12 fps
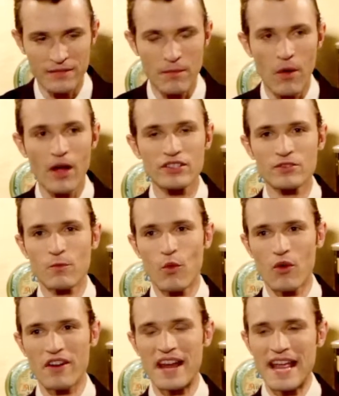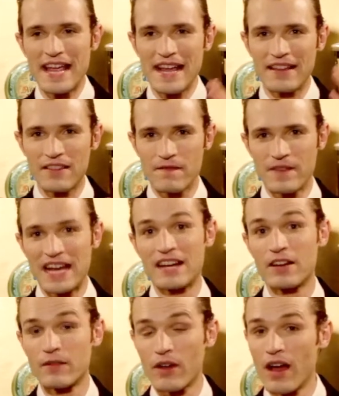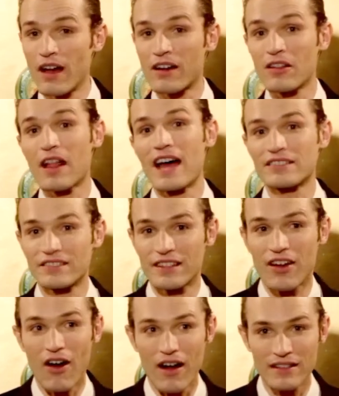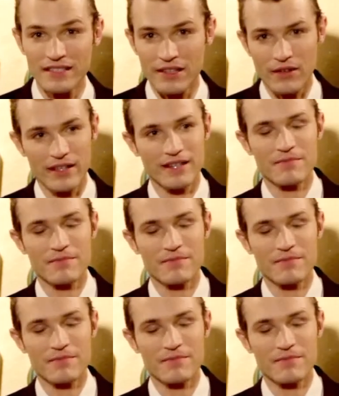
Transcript: much more in the vein of a classic cocktail like a